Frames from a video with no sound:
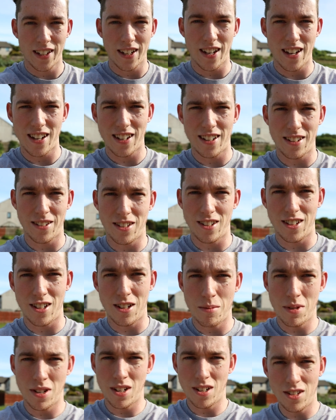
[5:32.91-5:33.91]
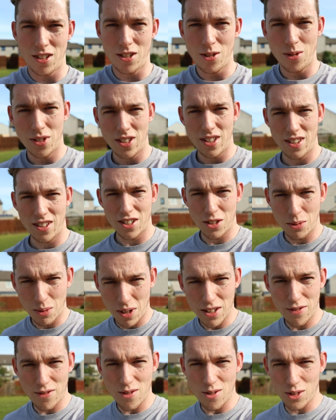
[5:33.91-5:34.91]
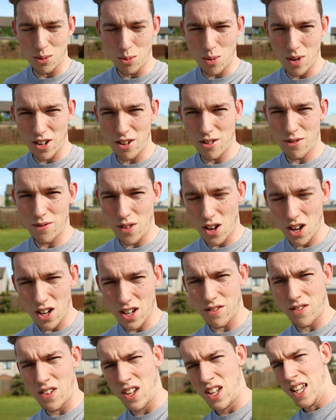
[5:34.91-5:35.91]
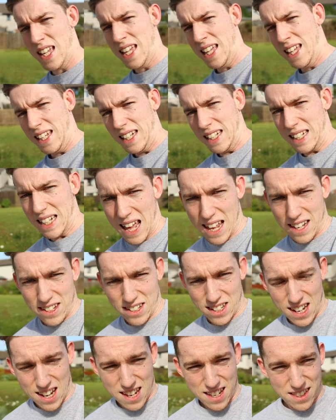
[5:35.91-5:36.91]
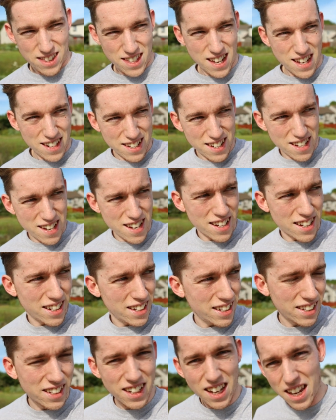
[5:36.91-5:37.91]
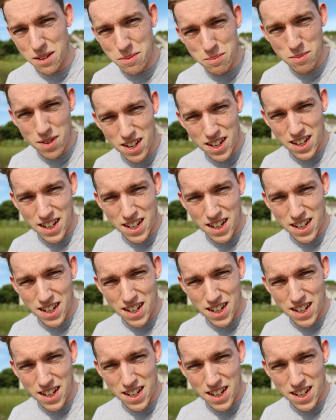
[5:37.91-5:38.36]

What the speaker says: I'm here using the 24-105 lens that came